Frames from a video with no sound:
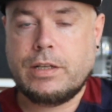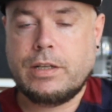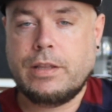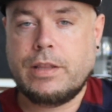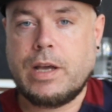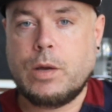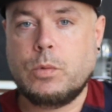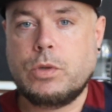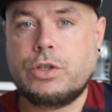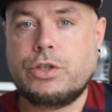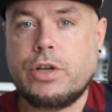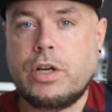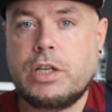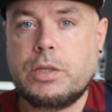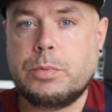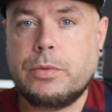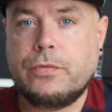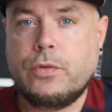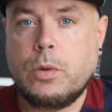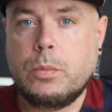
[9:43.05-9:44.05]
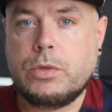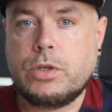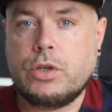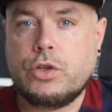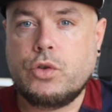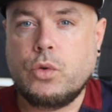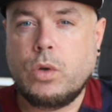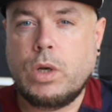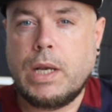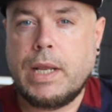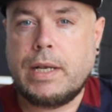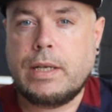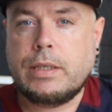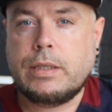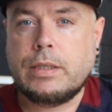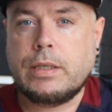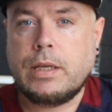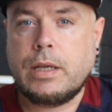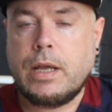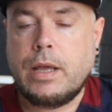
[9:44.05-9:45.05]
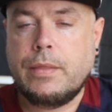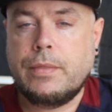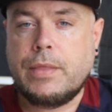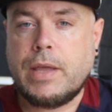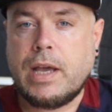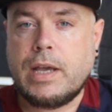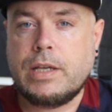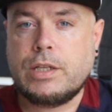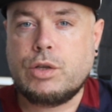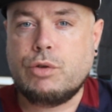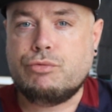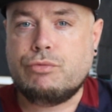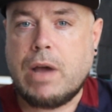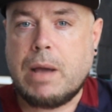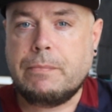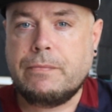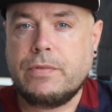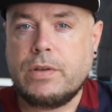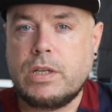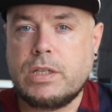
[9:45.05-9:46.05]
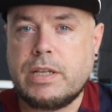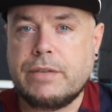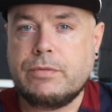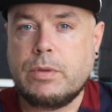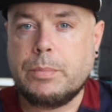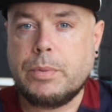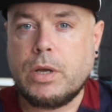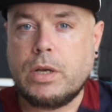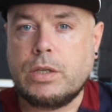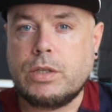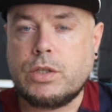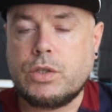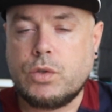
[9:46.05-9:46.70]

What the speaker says: That was Johnny's performance at Joe Linton. And that is a wrap for you, everybody.